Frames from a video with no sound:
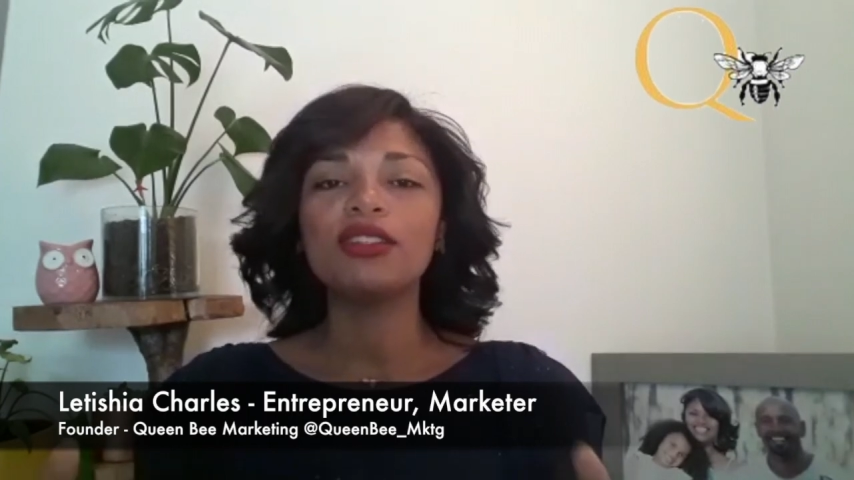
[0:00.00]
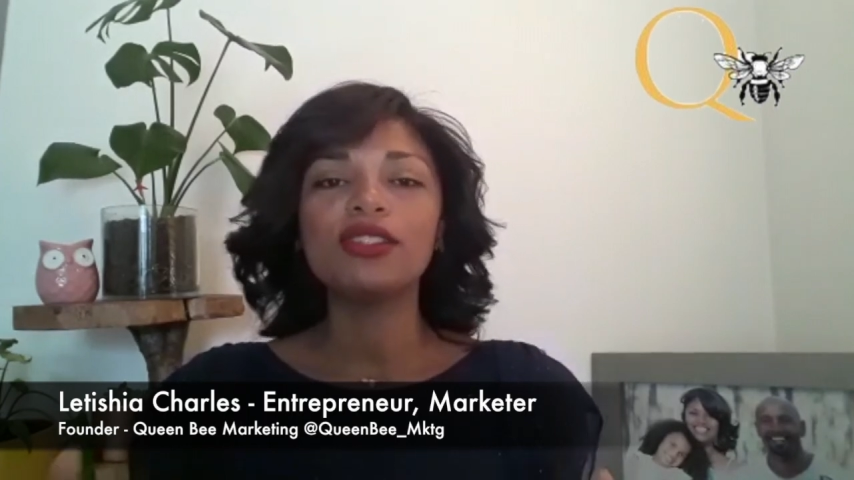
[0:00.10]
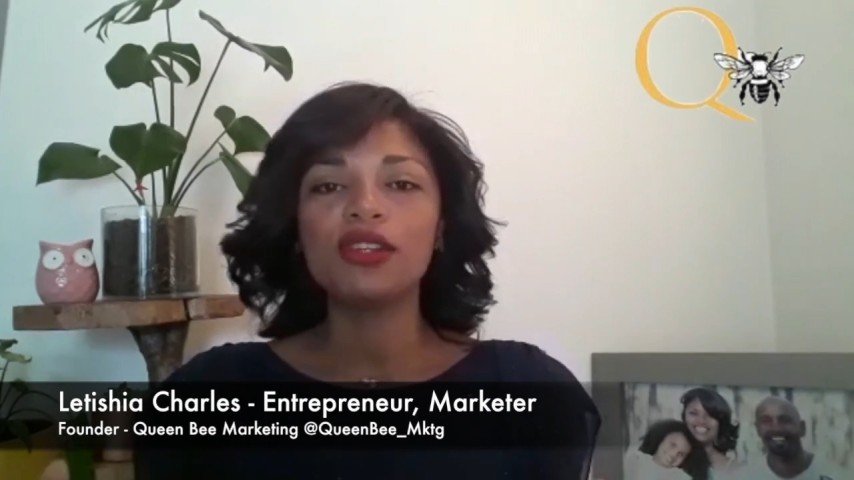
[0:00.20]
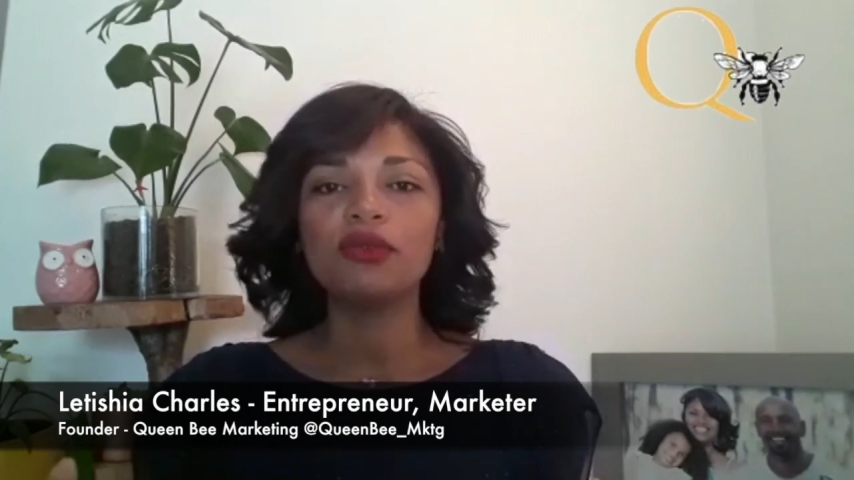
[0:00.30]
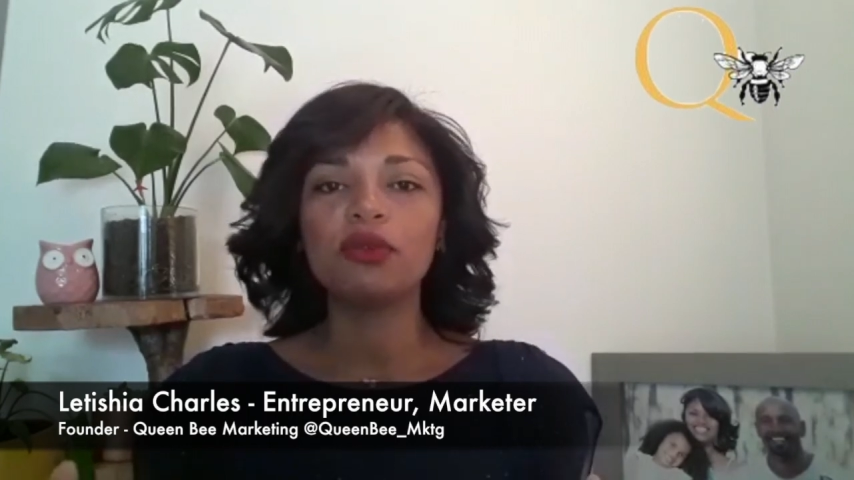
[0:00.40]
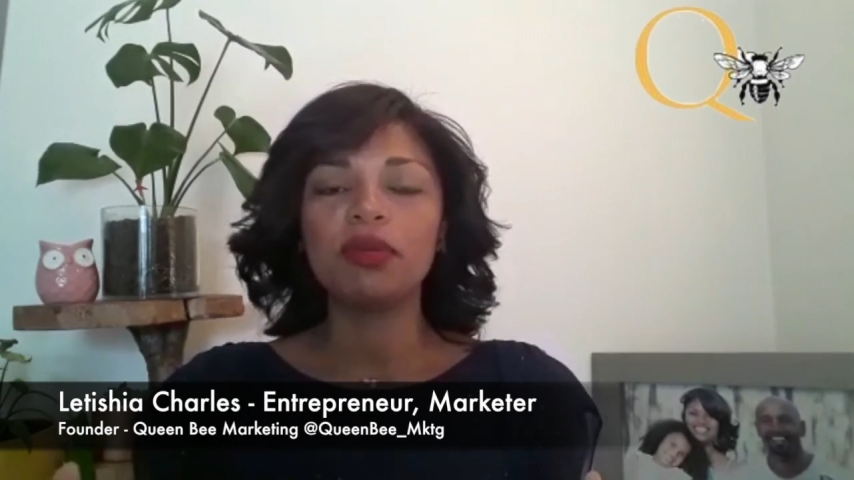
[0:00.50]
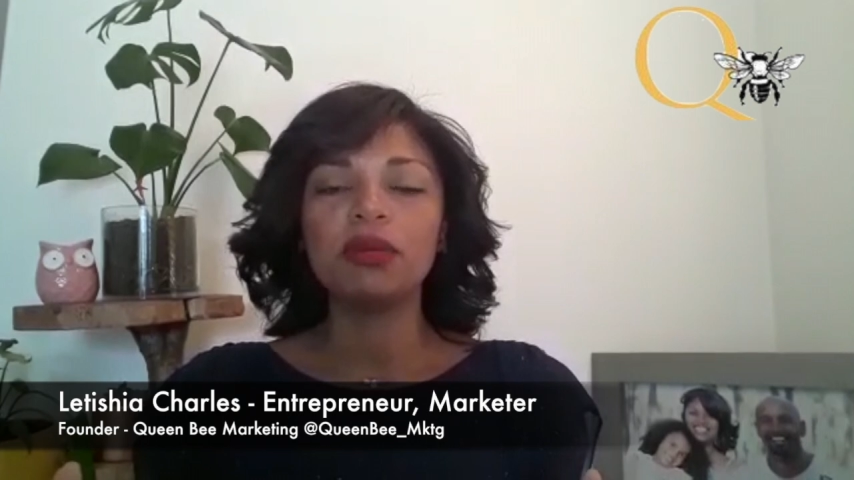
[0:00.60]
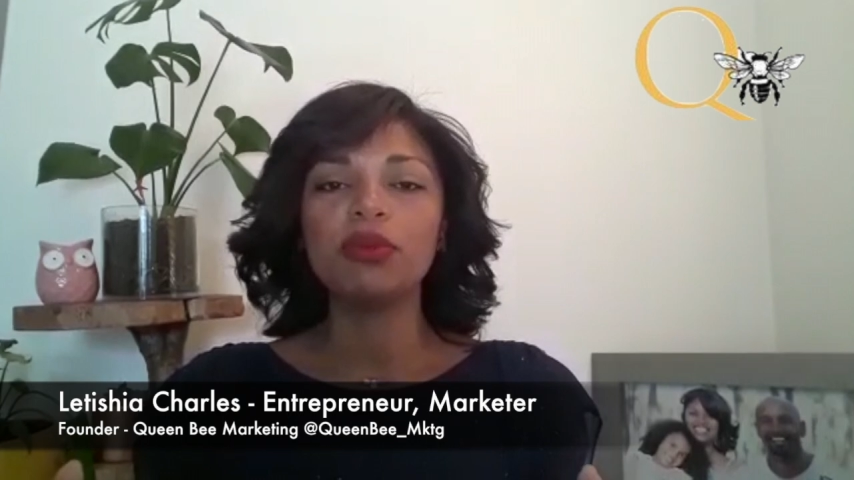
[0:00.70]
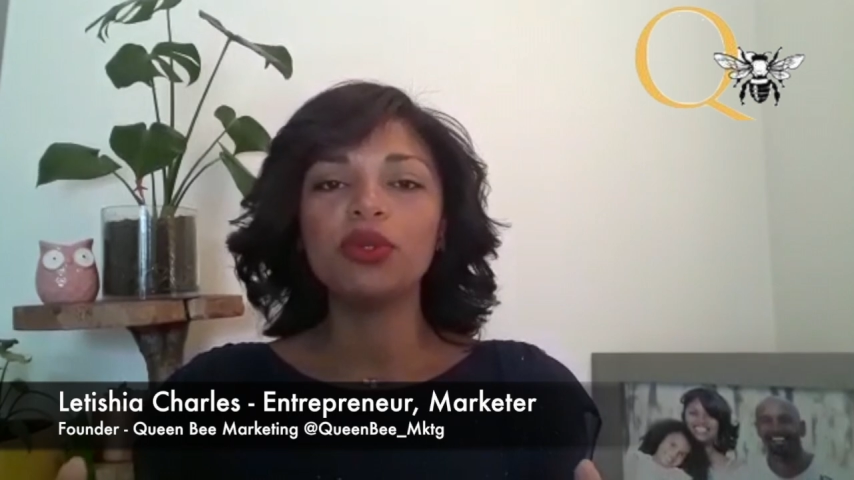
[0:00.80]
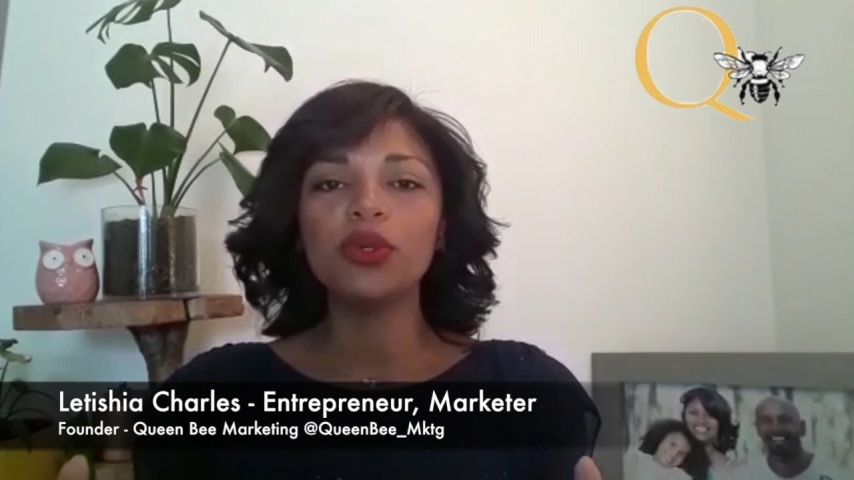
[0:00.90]
yourself with
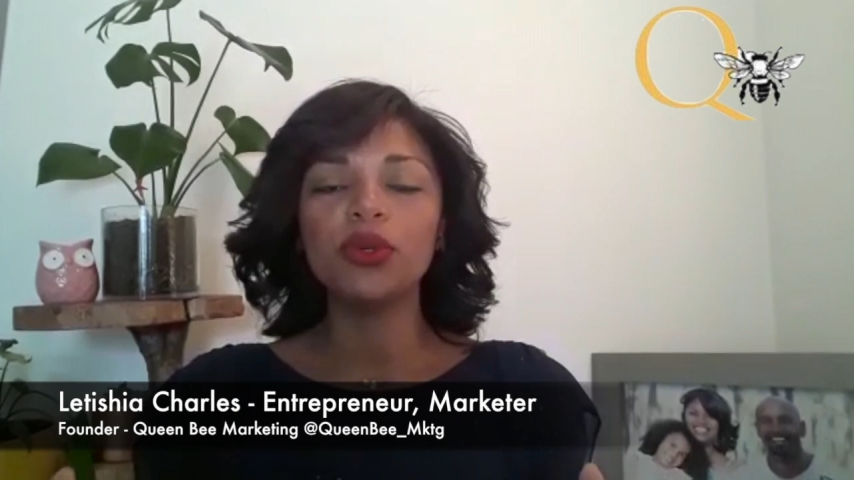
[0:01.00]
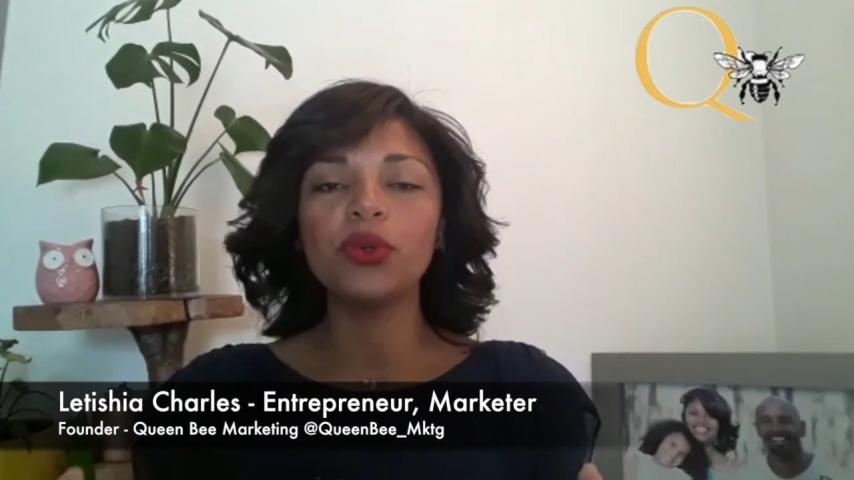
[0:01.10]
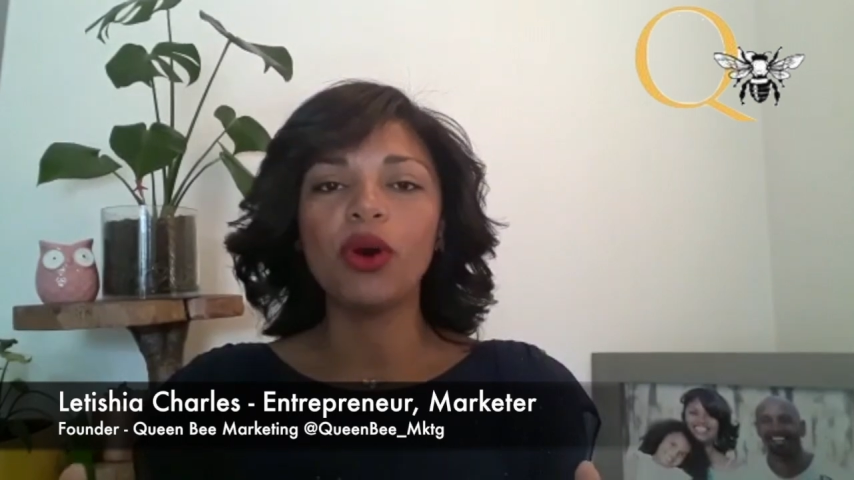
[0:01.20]
people who